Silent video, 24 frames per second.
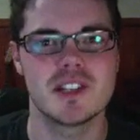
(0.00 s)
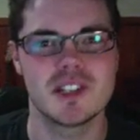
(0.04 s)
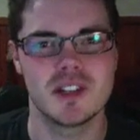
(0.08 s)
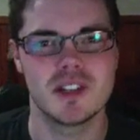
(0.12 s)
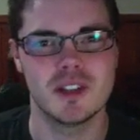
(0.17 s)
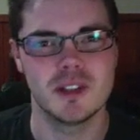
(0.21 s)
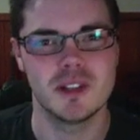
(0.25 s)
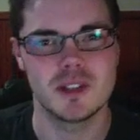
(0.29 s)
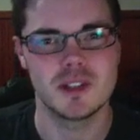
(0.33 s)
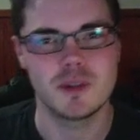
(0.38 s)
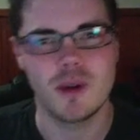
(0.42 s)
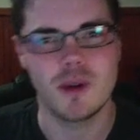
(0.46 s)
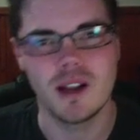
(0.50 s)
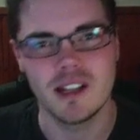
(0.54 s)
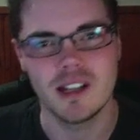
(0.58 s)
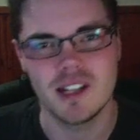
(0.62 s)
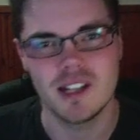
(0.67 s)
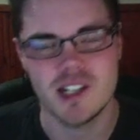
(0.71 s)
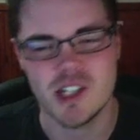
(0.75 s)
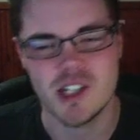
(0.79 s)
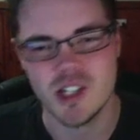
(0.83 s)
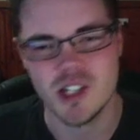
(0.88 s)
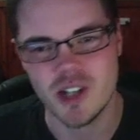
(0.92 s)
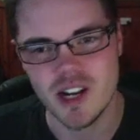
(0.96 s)
on the Twilight
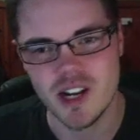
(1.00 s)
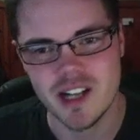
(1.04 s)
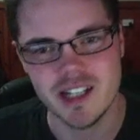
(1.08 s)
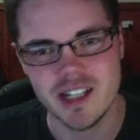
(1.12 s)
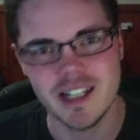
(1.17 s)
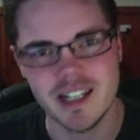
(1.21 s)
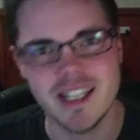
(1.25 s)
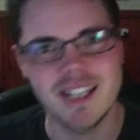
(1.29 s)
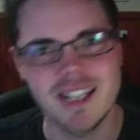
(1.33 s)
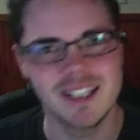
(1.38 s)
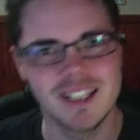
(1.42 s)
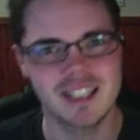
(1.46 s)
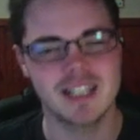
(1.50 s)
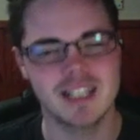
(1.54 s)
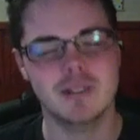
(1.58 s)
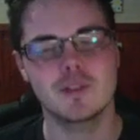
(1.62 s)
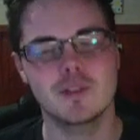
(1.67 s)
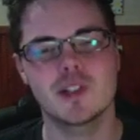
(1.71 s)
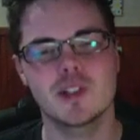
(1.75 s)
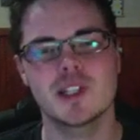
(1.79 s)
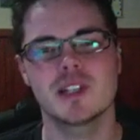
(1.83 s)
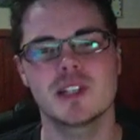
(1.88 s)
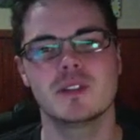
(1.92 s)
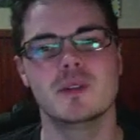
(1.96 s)
Strand and killing every
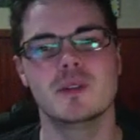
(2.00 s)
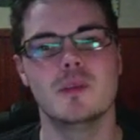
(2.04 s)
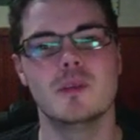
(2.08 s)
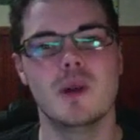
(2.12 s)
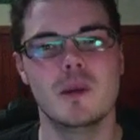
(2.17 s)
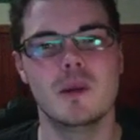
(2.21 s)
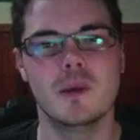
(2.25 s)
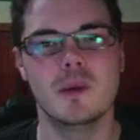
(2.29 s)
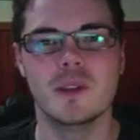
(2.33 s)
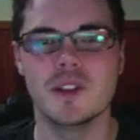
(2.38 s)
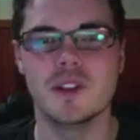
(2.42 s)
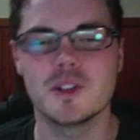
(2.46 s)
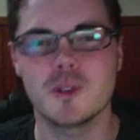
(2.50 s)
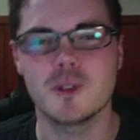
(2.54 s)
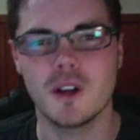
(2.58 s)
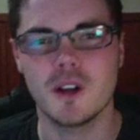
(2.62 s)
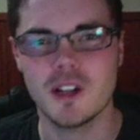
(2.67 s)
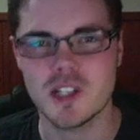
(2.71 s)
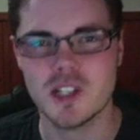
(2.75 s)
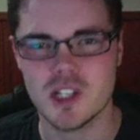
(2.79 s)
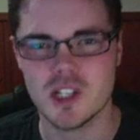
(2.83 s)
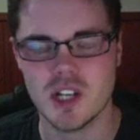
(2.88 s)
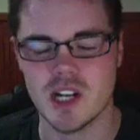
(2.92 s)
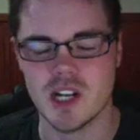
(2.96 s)
single mob on the Twilight
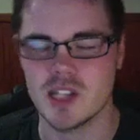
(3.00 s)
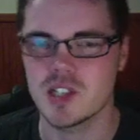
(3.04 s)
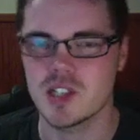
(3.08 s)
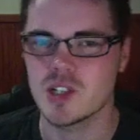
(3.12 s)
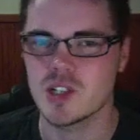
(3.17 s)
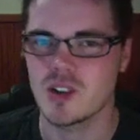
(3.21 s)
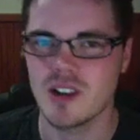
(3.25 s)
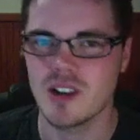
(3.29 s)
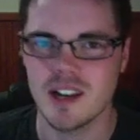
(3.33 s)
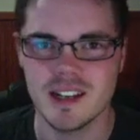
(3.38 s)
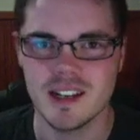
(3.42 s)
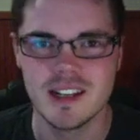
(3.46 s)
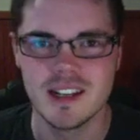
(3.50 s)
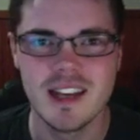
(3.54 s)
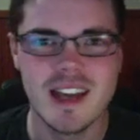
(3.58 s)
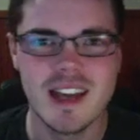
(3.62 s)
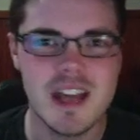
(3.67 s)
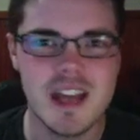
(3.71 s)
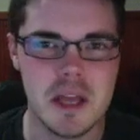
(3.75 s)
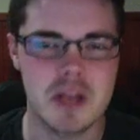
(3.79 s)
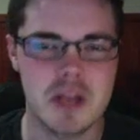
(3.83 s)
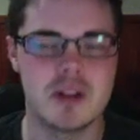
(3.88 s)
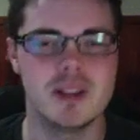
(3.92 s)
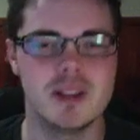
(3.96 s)
Strand to try
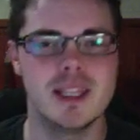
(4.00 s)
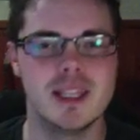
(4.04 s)
and,